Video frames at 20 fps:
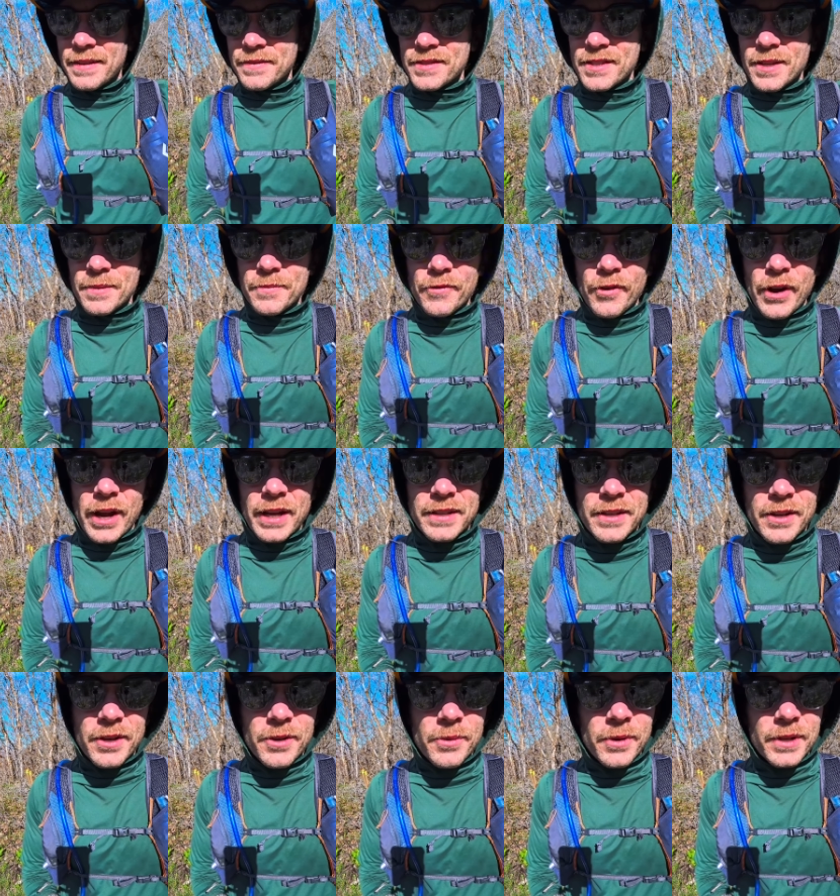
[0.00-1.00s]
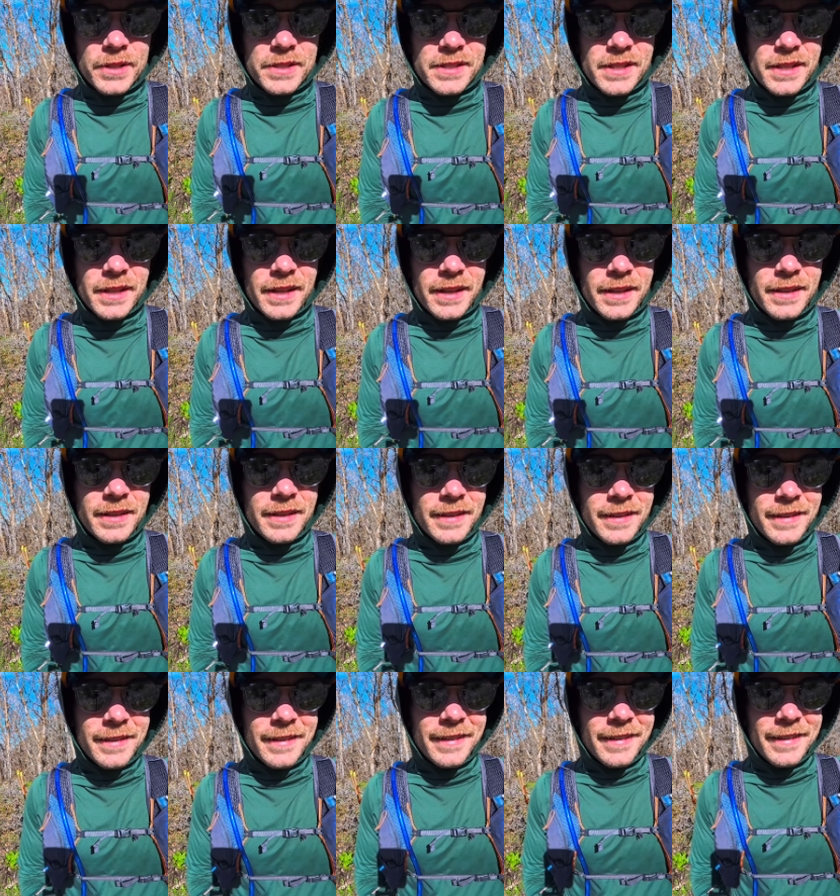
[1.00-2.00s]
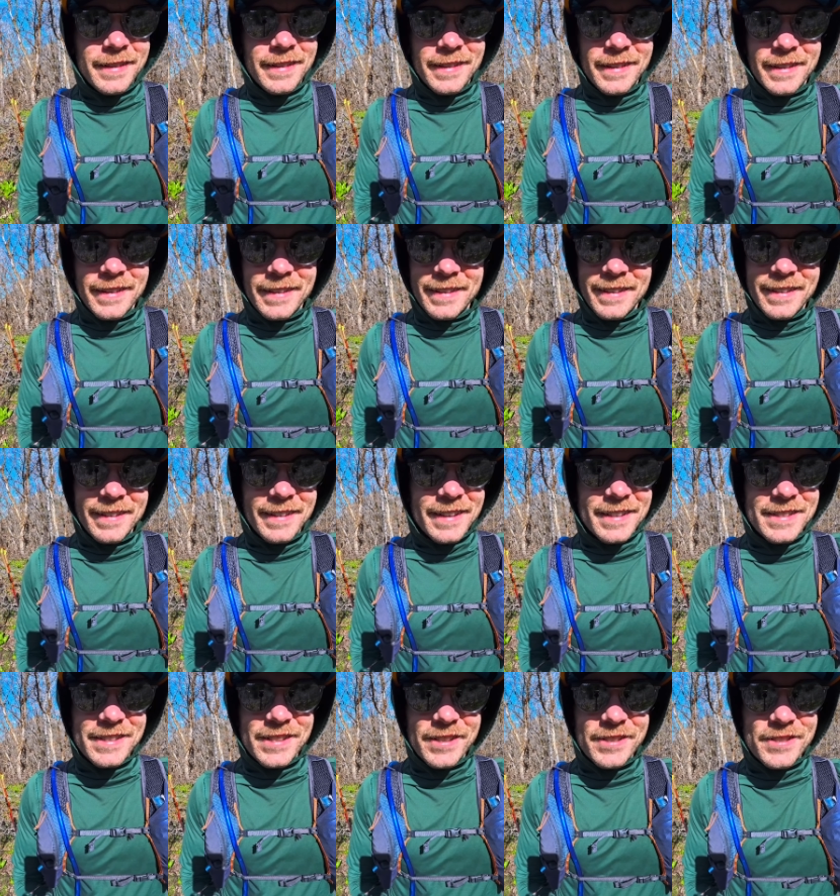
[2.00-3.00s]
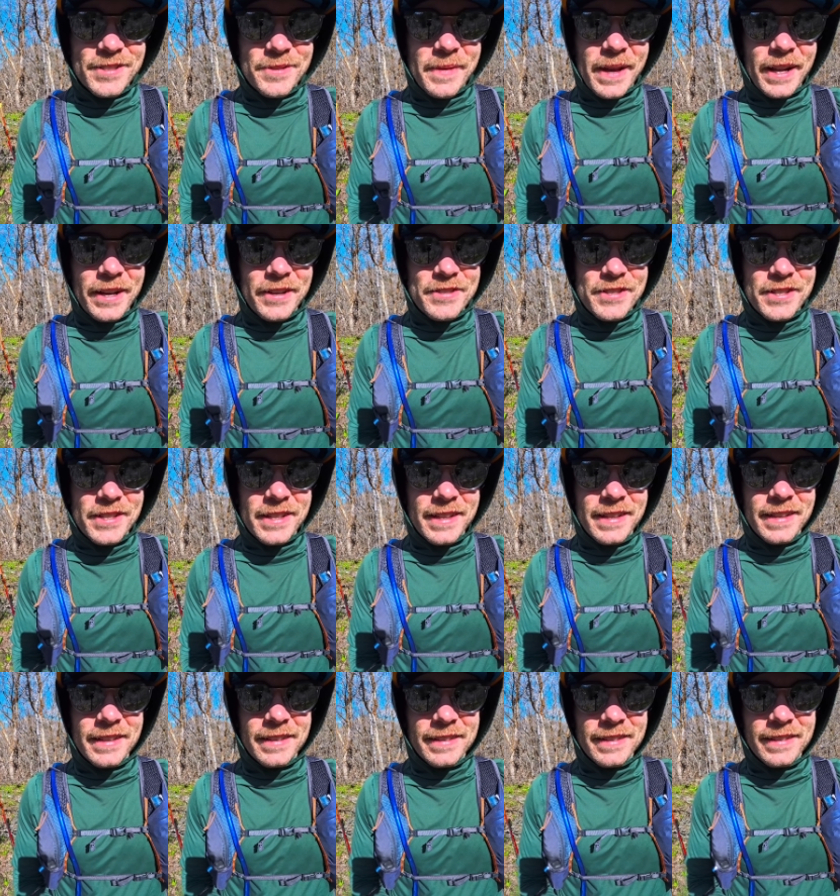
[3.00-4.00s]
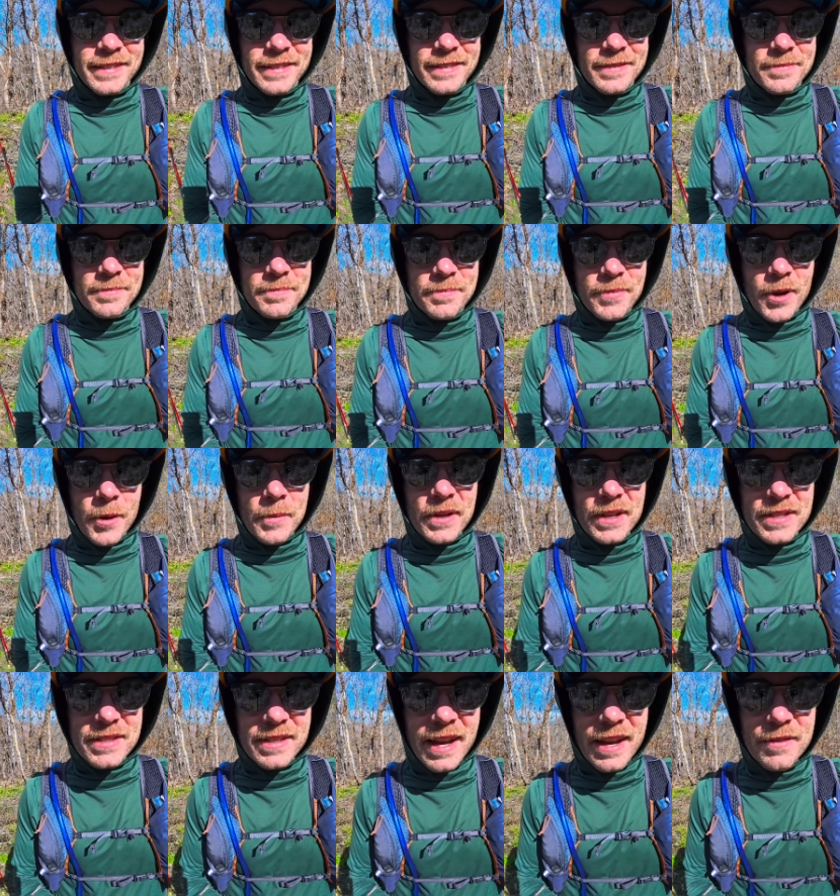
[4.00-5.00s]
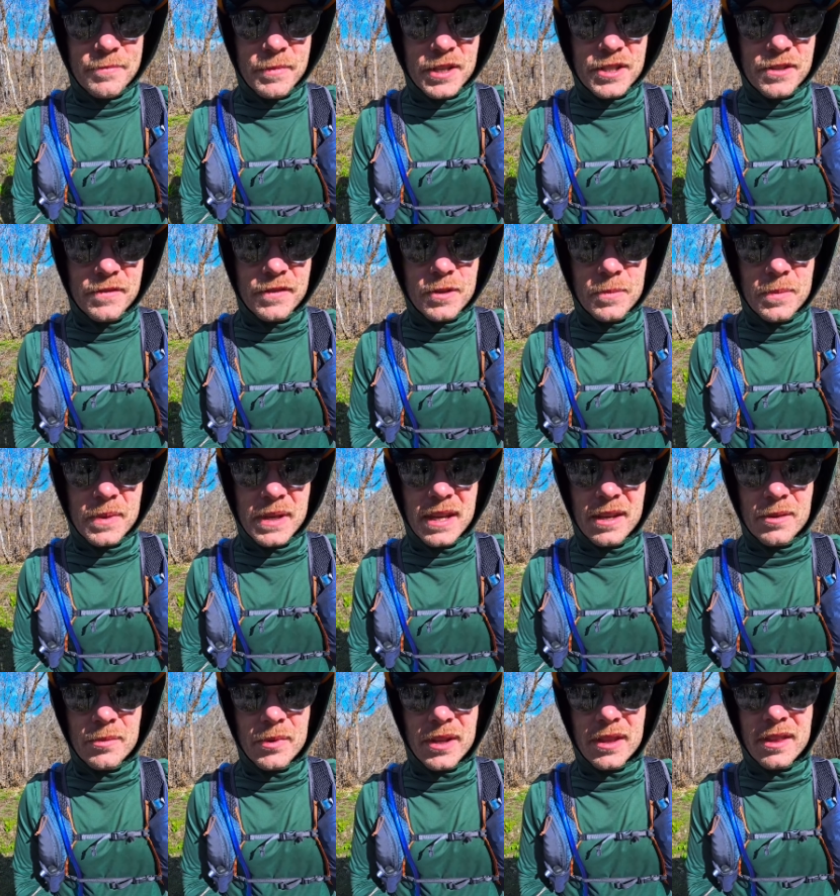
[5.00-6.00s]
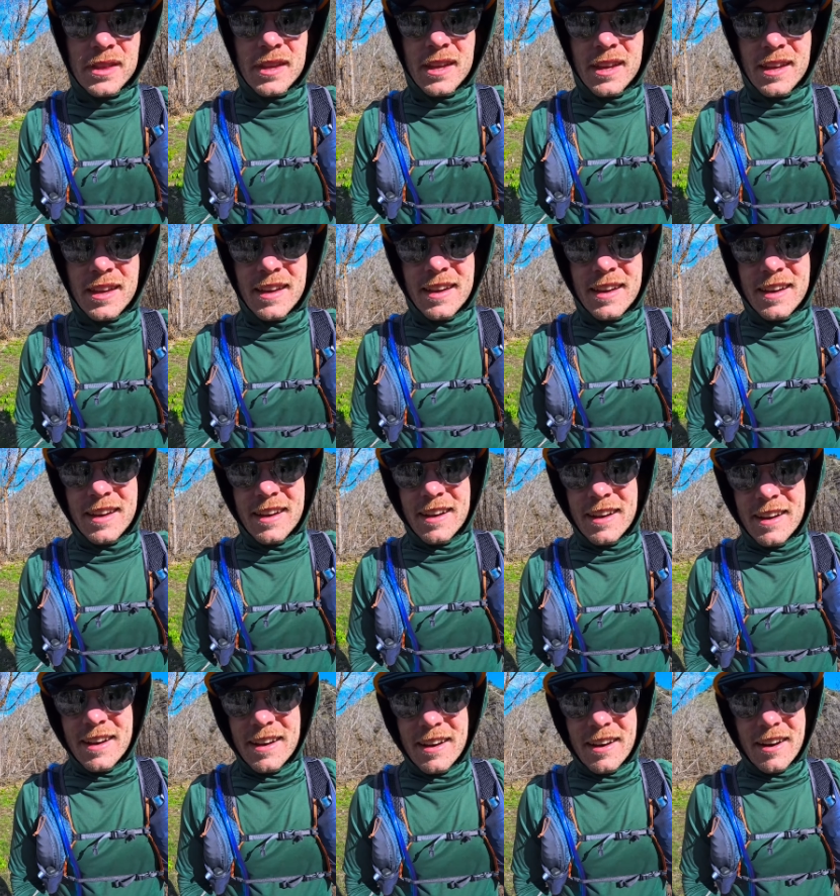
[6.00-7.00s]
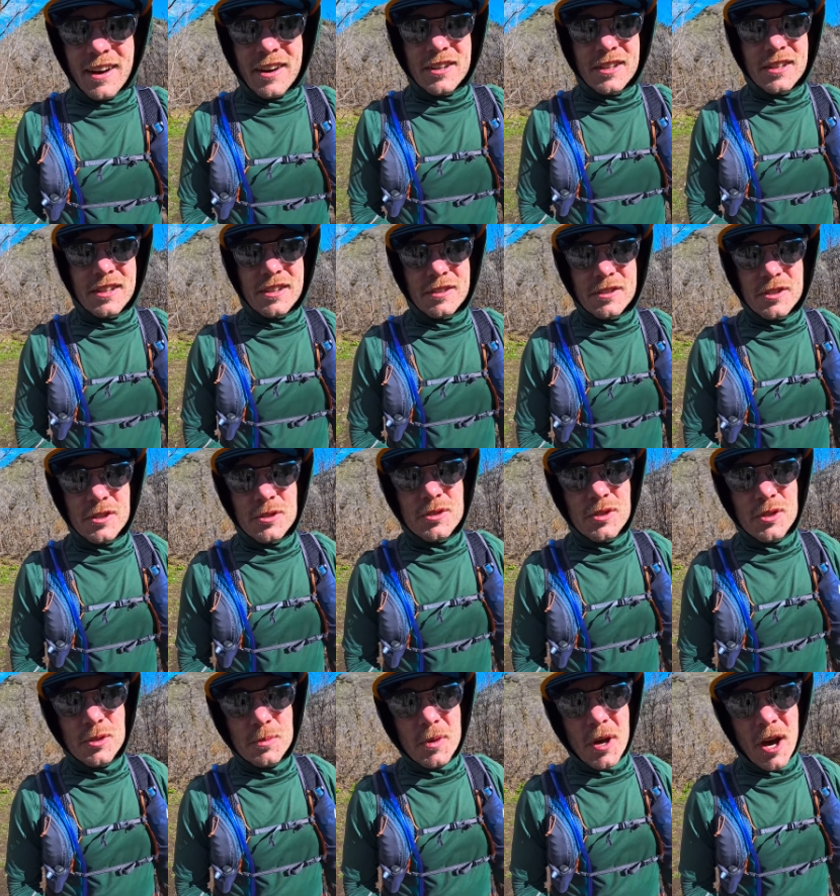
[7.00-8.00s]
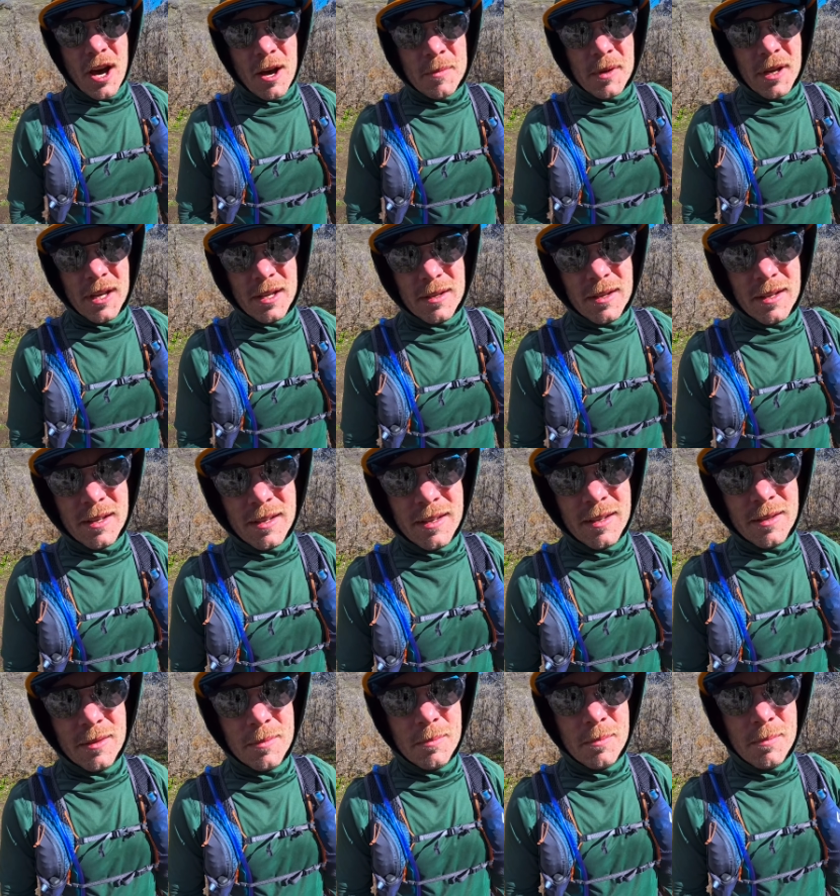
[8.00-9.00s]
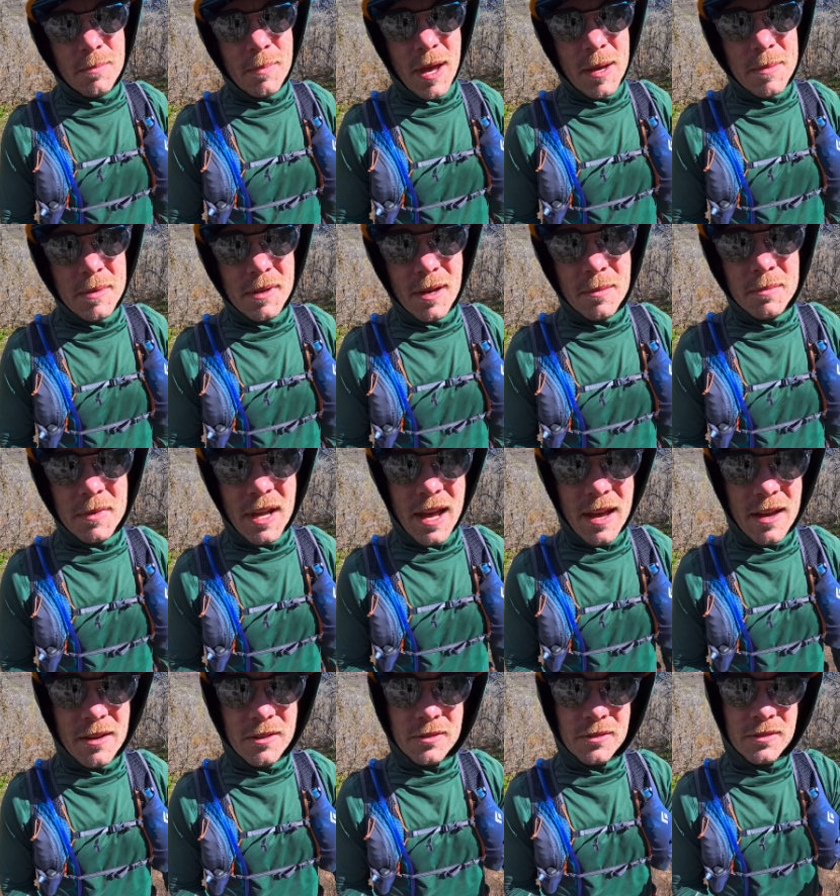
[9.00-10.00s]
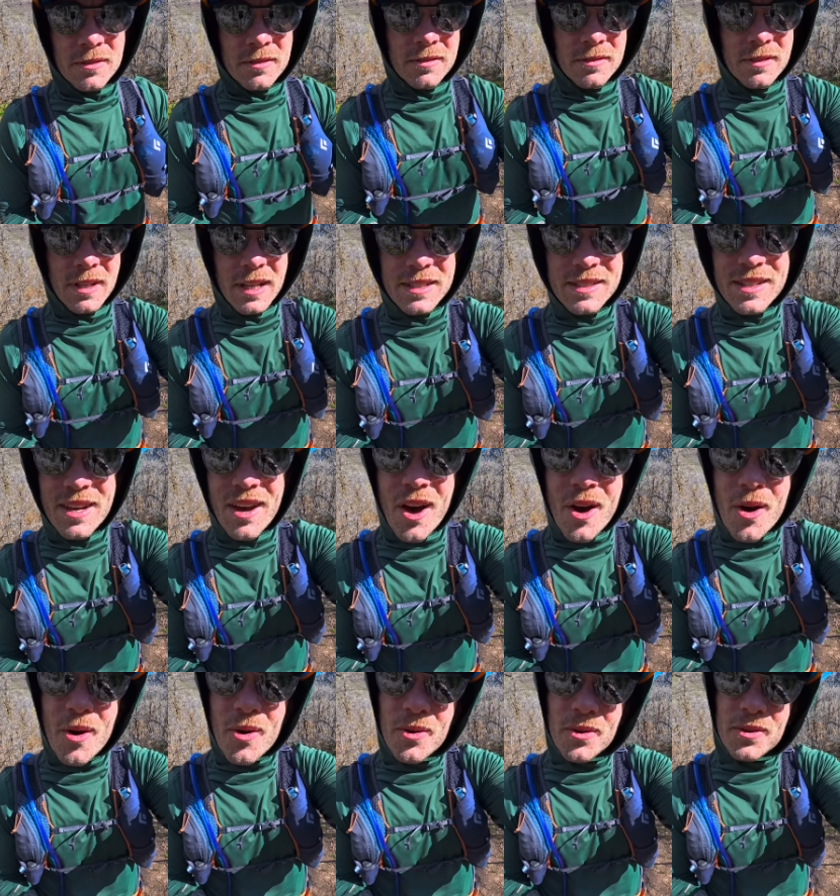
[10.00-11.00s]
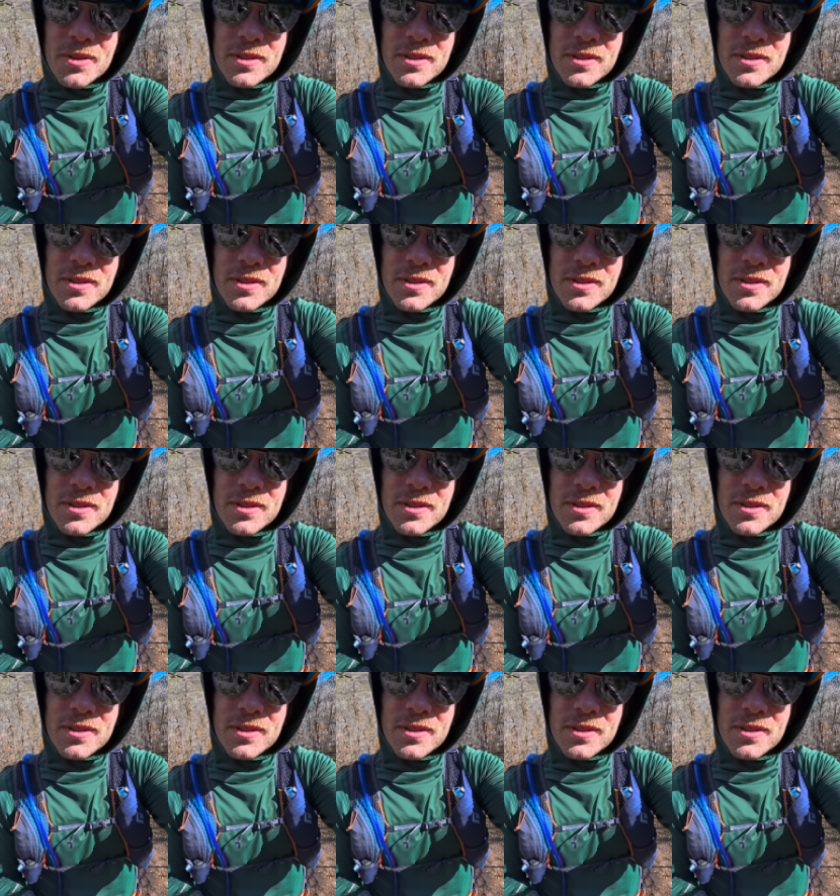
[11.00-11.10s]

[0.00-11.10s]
If some rando wants to exert some energy, probably doesn't have much of it to begin with, on a little YouTube comment, baby, I'm down. Let's go.